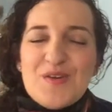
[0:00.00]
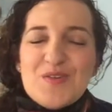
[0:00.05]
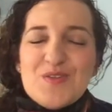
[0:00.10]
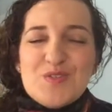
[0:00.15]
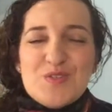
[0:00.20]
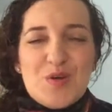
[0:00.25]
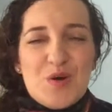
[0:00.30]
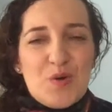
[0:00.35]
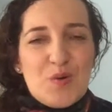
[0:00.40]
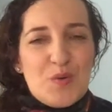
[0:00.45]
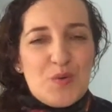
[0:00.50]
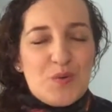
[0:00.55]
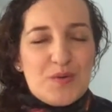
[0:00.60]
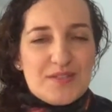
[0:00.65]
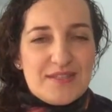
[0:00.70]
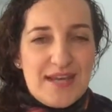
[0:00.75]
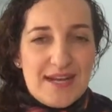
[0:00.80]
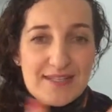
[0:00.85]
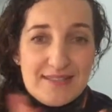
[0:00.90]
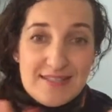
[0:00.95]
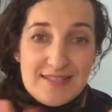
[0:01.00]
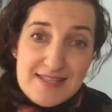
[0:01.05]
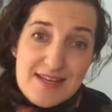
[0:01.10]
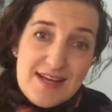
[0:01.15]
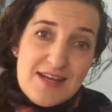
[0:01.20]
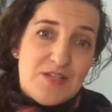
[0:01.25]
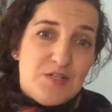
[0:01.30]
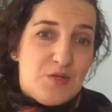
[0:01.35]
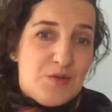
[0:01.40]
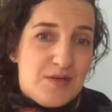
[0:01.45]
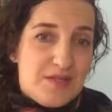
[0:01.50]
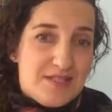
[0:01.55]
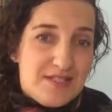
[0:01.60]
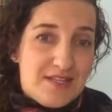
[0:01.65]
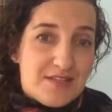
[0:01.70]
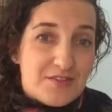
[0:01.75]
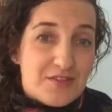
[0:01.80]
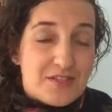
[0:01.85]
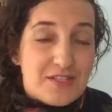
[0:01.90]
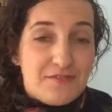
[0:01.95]
So that desire to
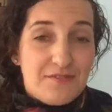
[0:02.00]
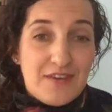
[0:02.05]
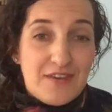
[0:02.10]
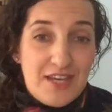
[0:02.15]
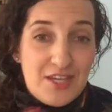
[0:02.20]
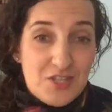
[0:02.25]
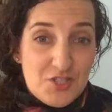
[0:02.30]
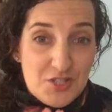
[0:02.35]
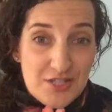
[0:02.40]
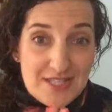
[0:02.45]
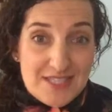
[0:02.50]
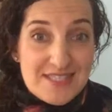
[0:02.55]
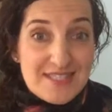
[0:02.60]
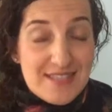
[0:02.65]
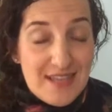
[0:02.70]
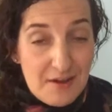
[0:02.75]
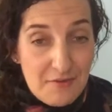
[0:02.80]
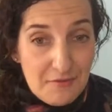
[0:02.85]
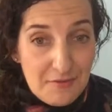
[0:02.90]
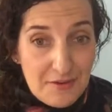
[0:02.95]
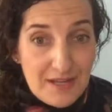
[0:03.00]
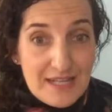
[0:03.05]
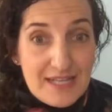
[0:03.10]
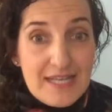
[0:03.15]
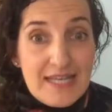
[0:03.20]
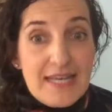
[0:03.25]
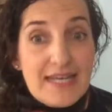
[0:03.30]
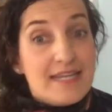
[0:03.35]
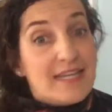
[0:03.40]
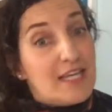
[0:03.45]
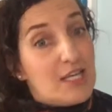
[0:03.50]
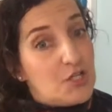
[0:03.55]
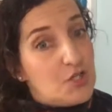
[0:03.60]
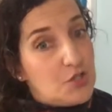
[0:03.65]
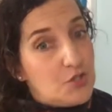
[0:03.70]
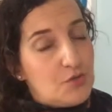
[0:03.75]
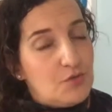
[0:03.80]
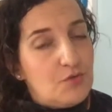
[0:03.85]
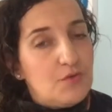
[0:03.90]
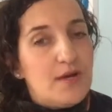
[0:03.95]
instant gratification is definitely an
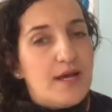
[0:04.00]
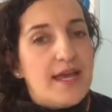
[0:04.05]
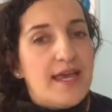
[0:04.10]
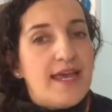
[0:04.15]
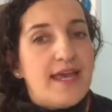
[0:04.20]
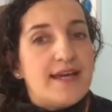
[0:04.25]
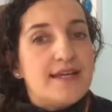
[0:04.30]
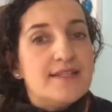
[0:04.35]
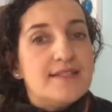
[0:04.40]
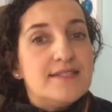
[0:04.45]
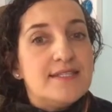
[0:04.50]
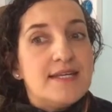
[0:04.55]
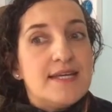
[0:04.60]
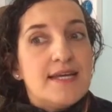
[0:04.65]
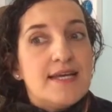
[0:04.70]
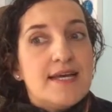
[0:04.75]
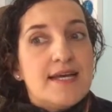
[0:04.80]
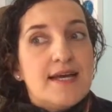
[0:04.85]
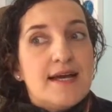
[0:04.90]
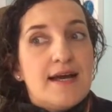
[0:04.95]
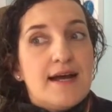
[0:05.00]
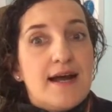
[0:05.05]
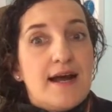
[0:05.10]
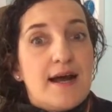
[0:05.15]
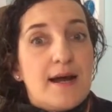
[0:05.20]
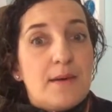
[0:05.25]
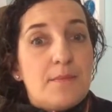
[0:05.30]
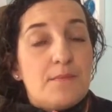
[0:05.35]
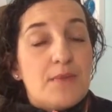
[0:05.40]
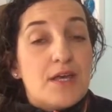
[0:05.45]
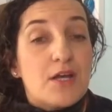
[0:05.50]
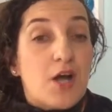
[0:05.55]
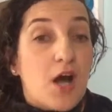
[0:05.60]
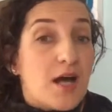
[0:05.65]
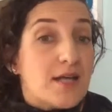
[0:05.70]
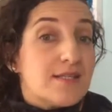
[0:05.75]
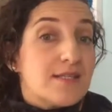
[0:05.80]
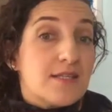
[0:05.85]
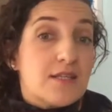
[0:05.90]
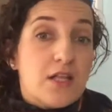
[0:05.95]
issue, and it
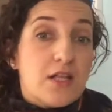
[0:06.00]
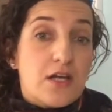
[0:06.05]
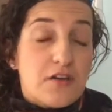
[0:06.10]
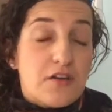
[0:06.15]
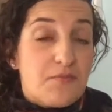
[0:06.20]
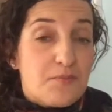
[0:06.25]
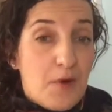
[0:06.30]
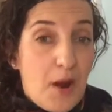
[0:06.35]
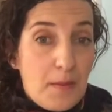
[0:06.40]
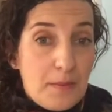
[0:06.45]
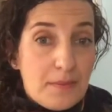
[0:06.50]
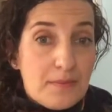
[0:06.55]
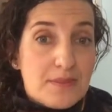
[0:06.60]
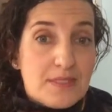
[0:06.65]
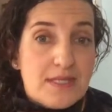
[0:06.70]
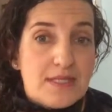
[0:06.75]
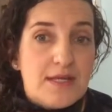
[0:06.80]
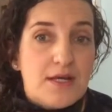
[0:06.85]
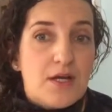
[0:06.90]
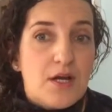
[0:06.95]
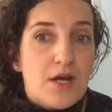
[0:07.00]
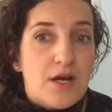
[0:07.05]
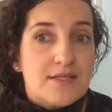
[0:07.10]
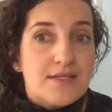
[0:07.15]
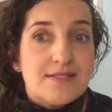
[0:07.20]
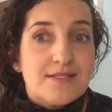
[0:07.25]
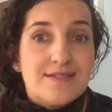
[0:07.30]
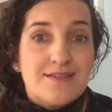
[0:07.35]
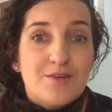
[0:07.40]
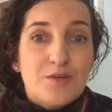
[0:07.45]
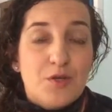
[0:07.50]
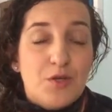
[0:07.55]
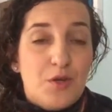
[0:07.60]
causes a lot of problems, and it causes